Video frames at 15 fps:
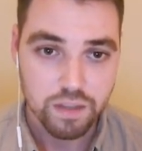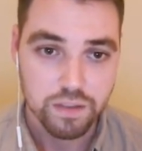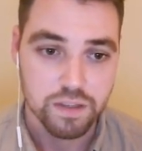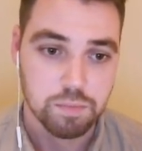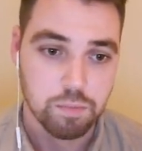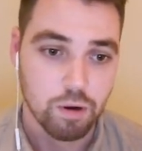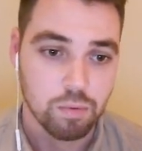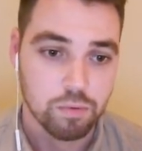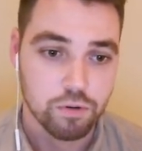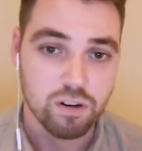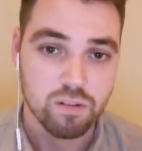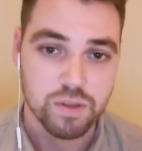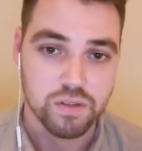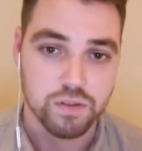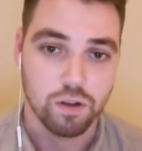This problem could
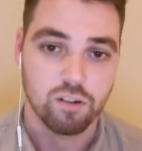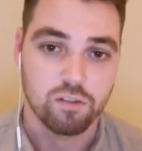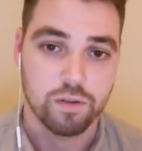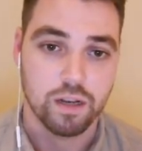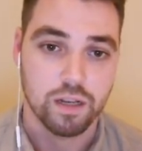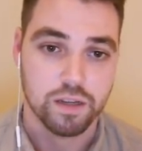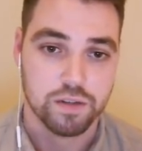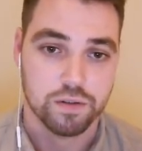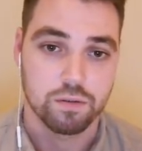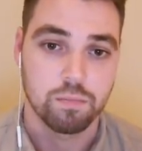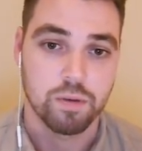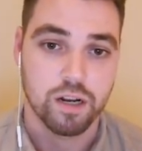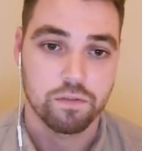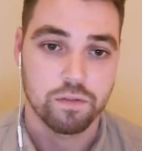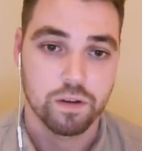have been solved in Elixir,
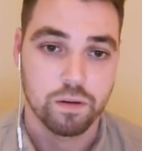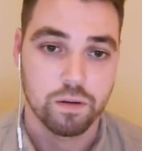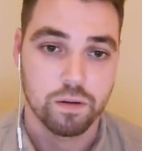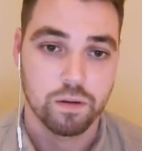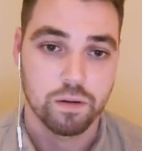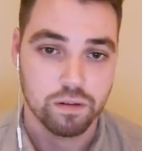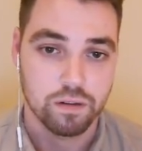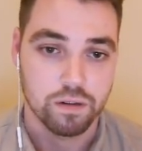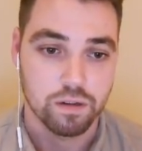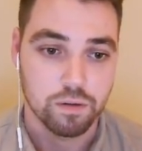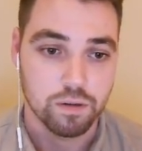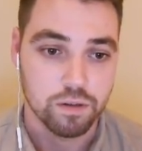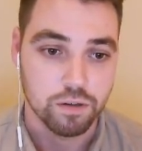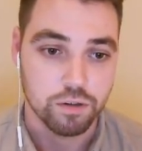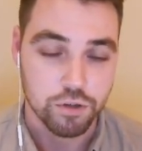
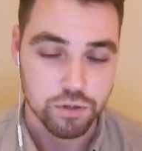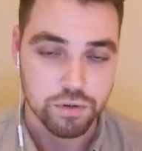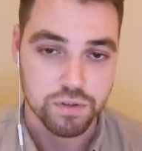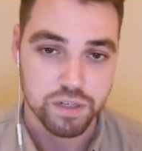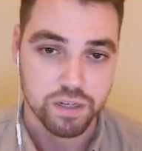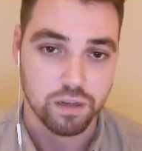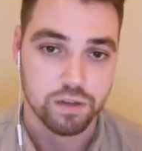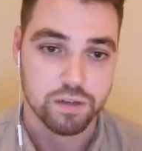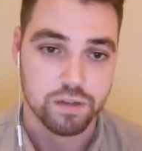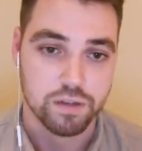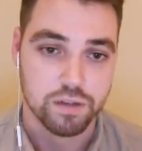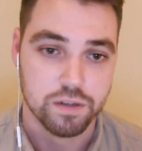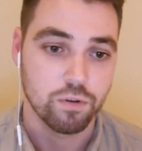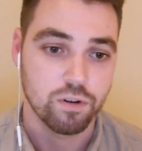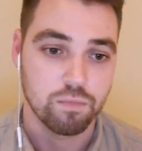just using Elixir,
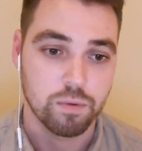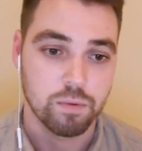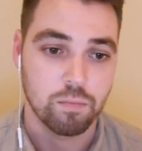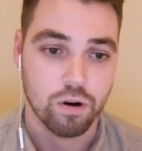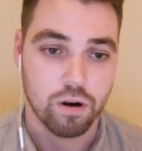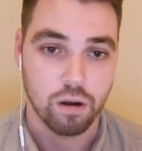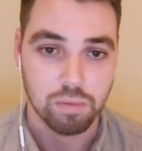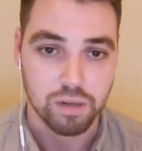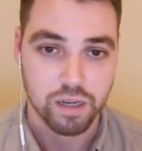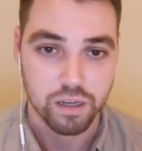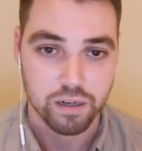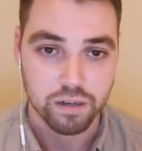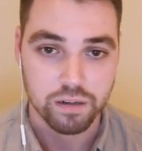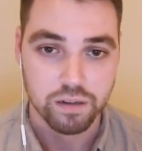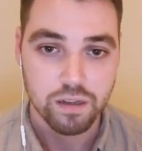but it would have been more
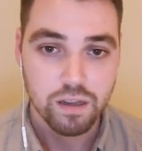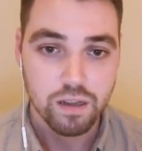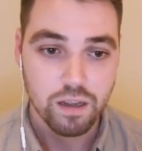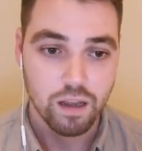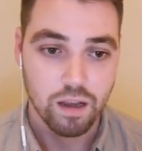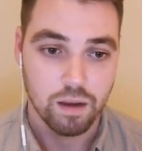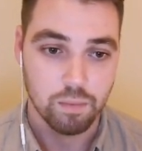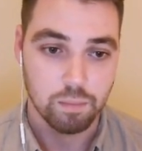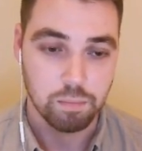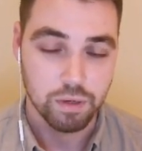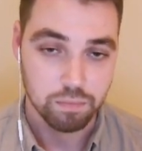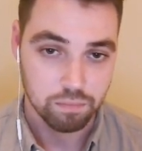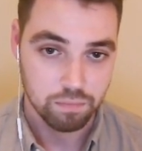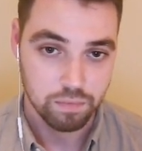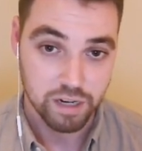complicated.
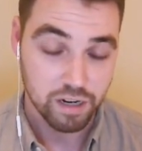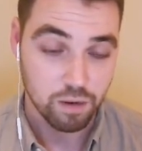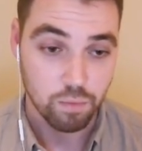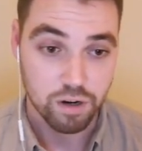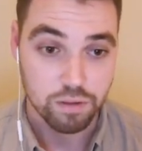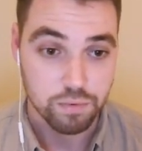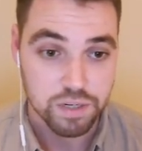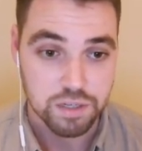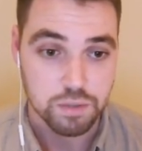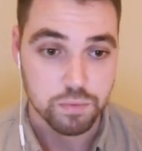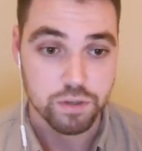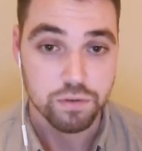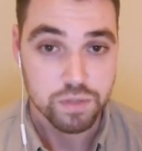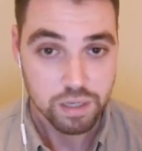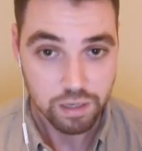But then again, one of the reasons
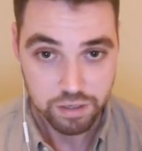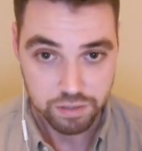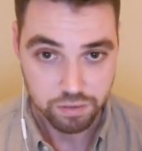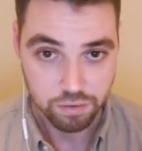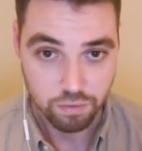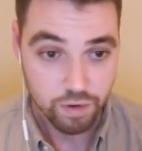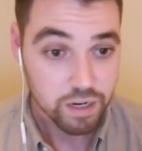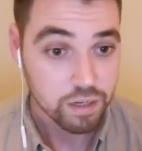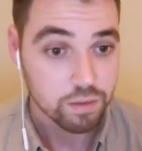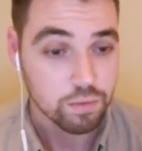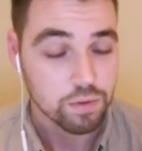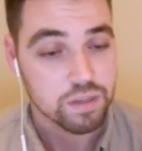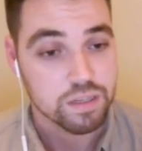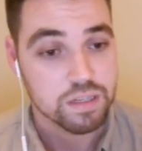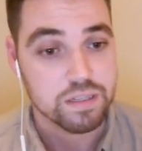we use Elixir already
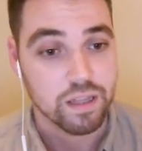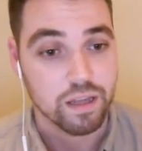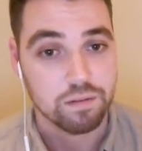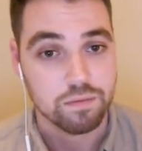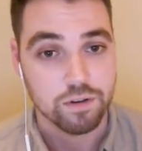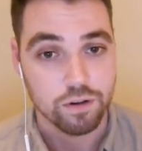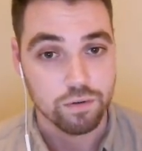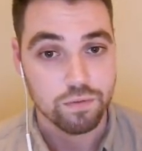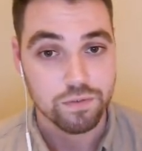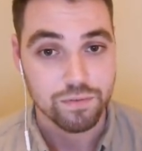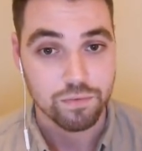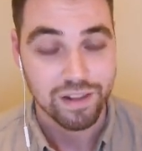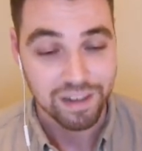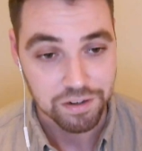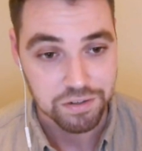is that
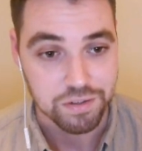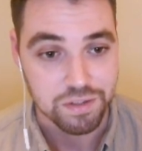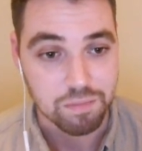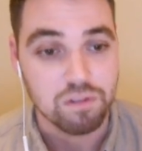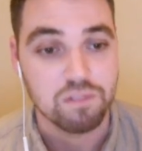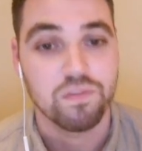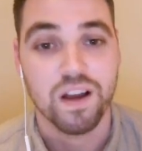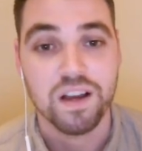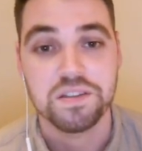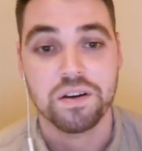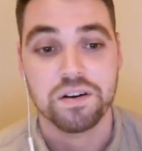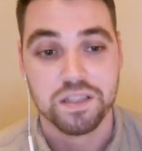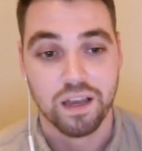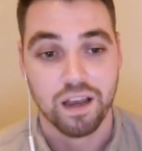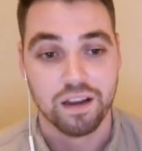Elixir simplifies
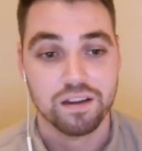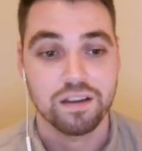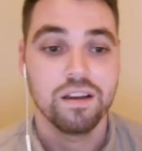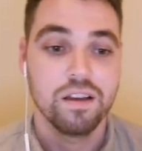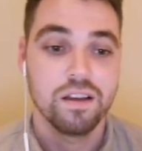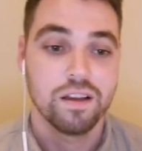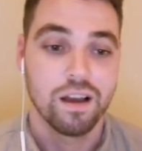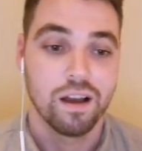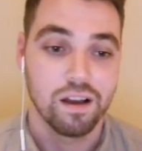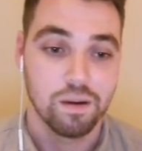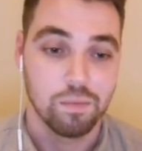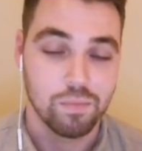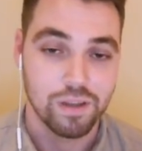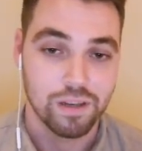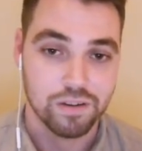our stack.
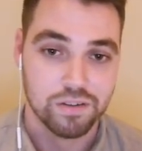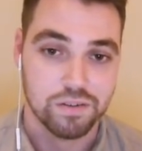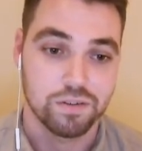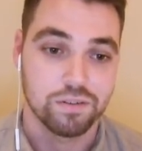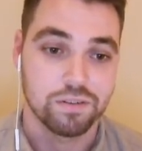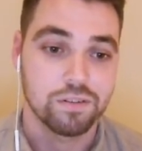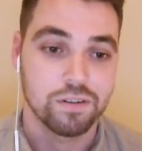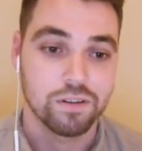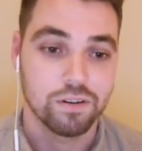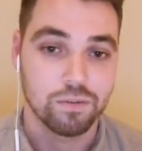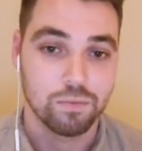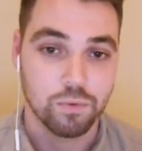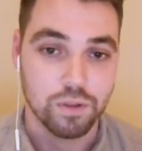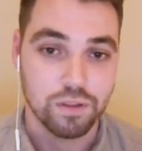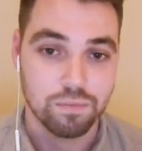Elixir,
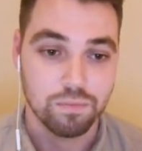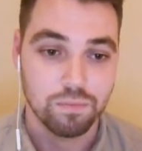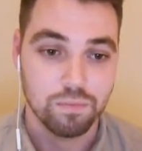we